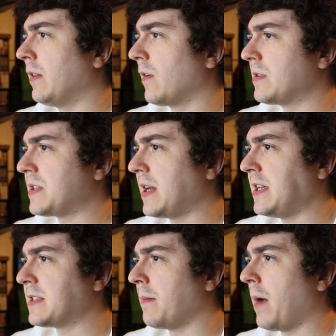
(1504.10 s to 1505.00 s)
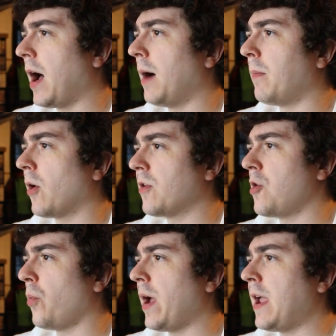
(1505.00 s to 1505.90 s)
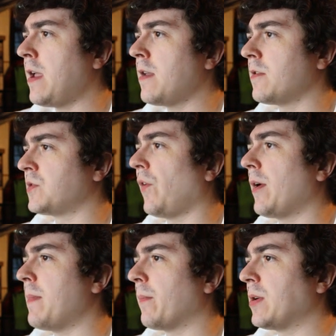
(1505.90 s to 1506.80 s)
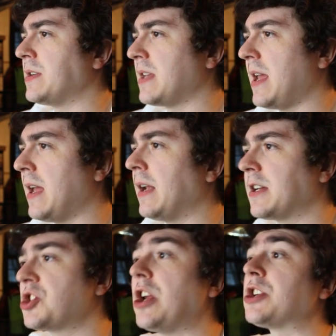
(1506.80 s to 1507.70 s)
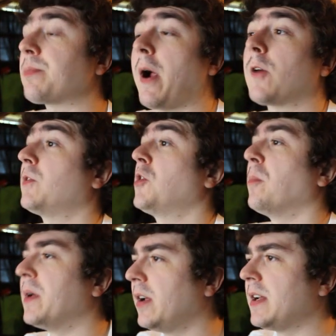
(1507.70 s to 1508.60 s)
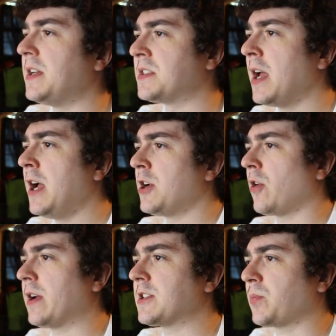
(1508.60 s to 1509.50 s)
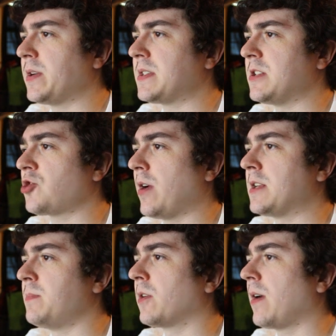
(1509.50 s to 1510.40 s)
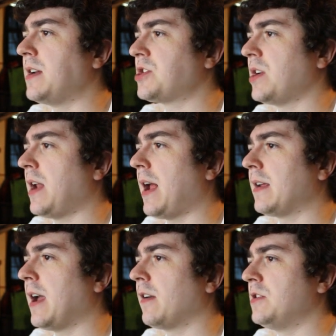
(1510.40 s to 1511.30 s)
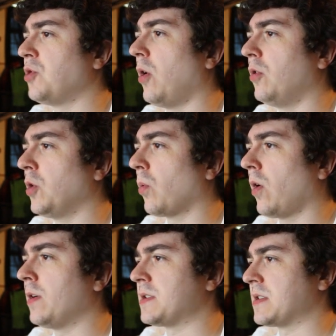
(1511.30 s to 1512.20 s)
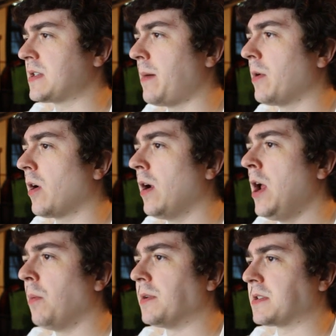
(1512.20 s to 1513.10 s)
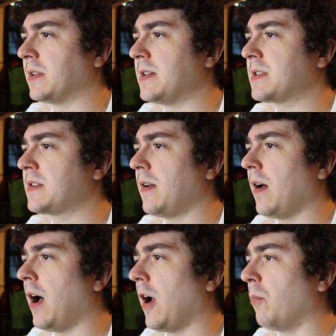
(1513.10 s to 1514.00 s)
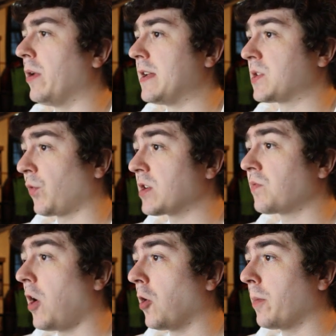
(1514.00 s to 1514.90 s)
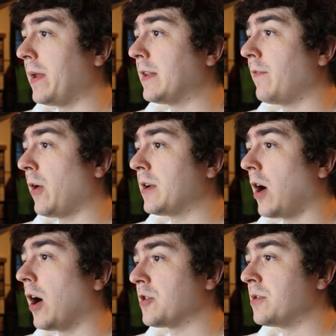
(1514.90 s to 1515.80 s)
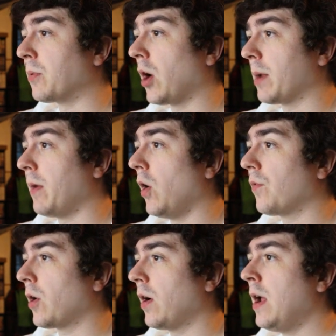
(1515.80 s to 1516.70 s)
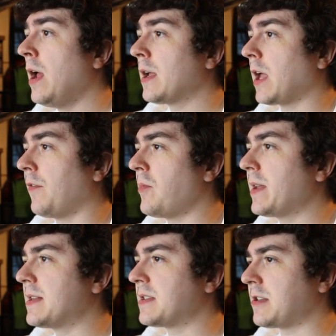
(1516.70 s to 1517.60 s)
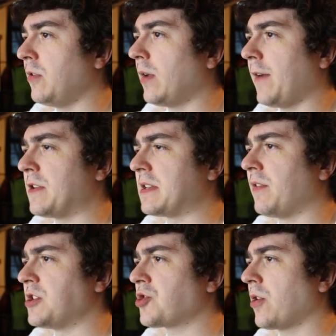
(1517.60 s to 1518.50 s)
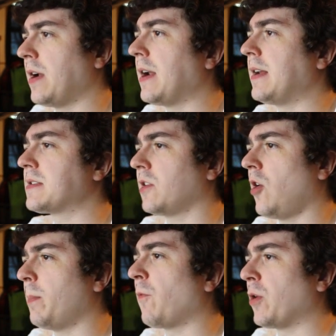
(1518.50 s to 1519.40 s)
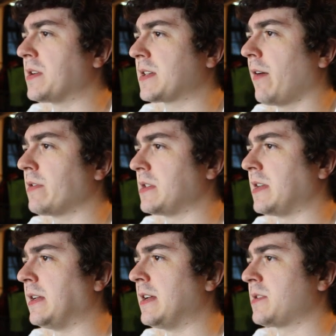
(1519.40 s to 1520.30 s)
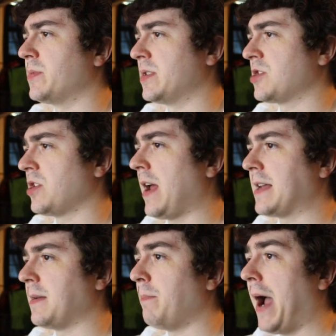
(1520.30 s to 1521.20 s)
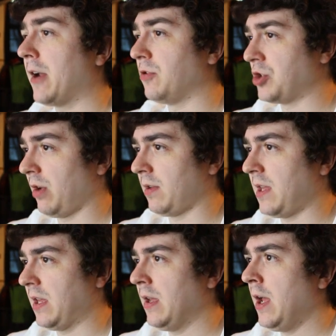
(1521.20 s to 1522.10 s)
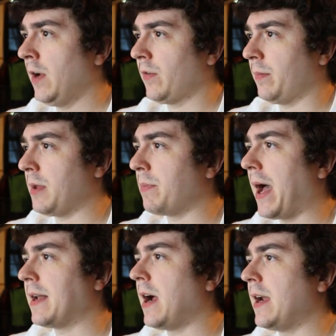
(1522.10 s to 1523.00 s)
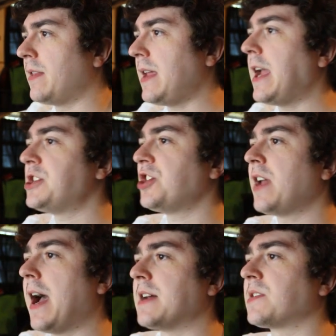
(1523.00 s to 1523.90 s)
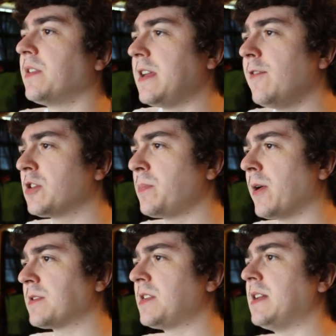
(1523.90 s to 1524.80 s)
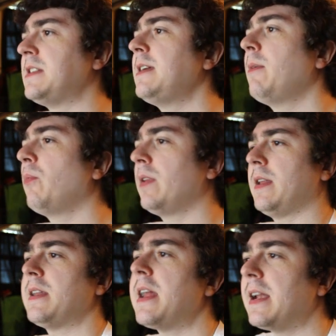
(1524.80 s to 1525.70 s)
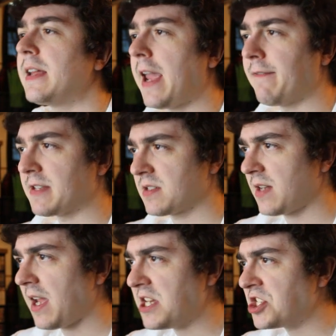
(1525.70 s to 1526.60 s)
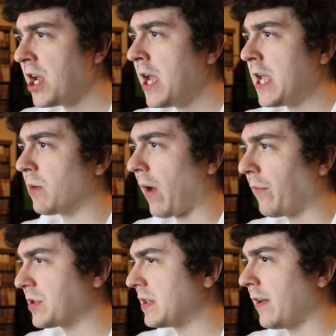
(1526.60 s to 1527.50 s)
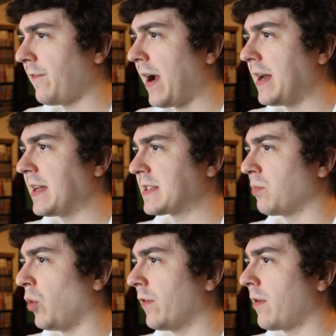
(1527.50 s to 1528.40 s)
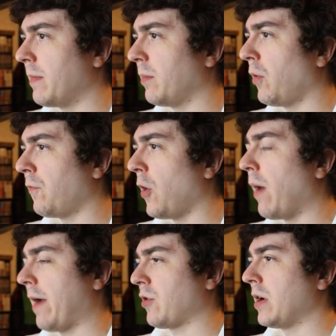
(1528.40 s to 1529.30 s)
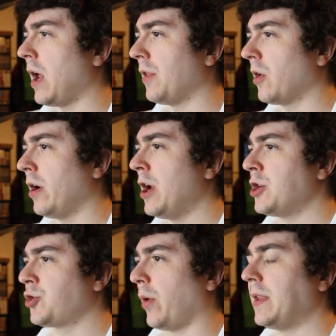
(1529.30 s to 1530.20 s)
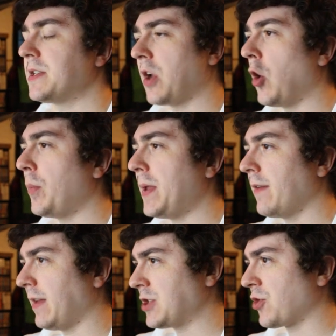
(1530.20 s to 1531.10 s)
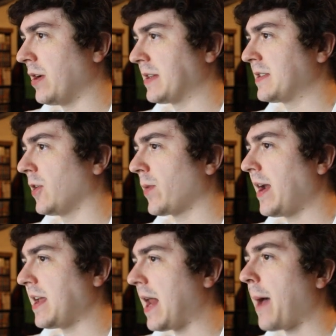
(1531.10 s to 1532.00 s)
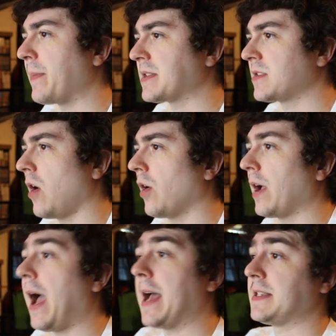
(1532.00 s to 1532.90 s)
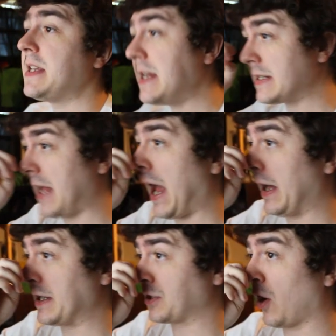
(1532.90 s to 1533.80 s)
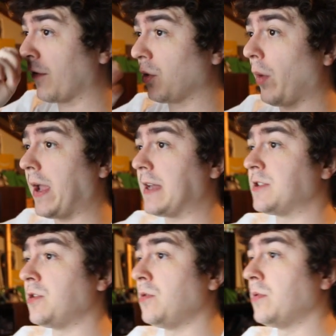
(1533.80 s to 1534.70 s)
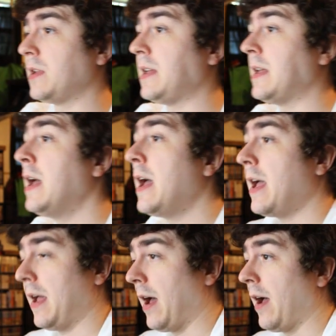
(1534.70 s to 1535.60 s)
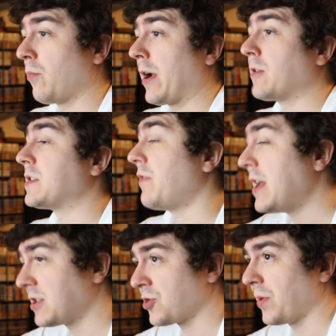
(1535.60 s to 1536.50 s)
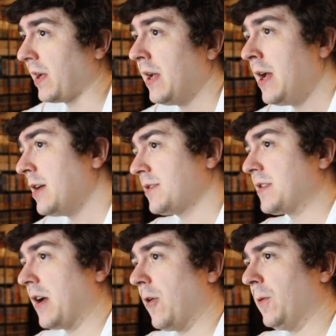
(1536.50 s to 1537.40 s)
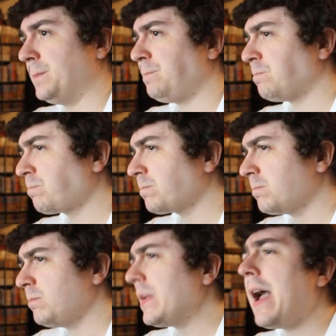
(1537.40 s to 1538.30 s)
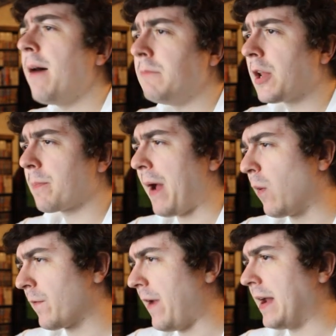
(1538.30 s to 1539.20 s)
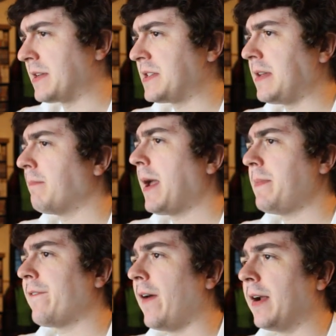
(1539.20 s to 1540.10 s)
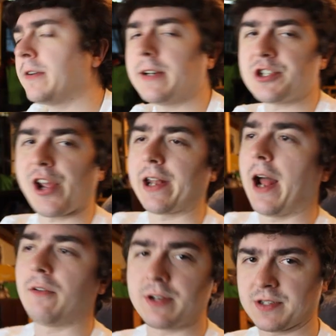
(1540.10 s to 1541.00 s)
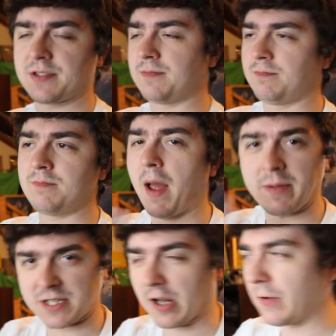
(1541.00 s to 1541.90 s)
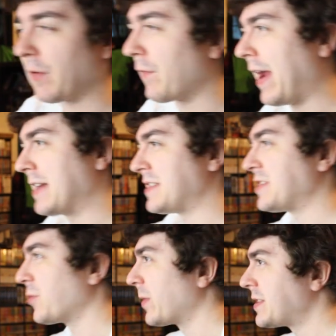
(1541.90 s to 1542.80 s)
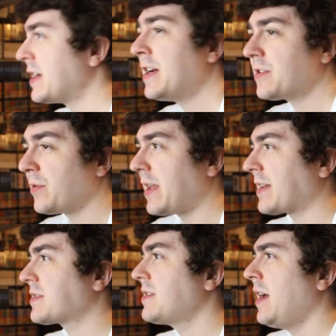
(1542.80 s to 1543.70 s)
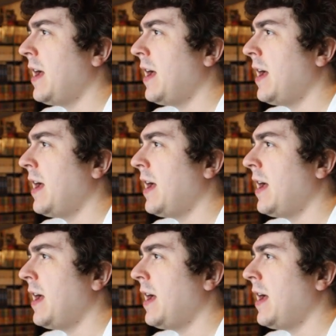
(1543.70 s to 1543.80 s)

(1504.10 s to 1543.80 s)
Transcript: learns that he's uh, bartered away those very memories in exchange for powerful new abilities. During his recent transmigration, heading out into a whole new world as a summoner, with his list, uh, with his first follower being the very goddess who brought him over, Kelvin begins his new life as adventurer, and it isn't long before he discovers his hidden disposition as a battle junkie. From the Black Knight of the Ancient Castle, the evil spirits to the demon within the hidden cave of the sage, he revels in the fight against one formidable foe after another. Join this OP in a exhilarating and epic saga as he and his allies carved the way into the uh, records of history. So, another power fantasy might be fun. Gonna check it out because I'm a sucker for fantasy stories. So yes.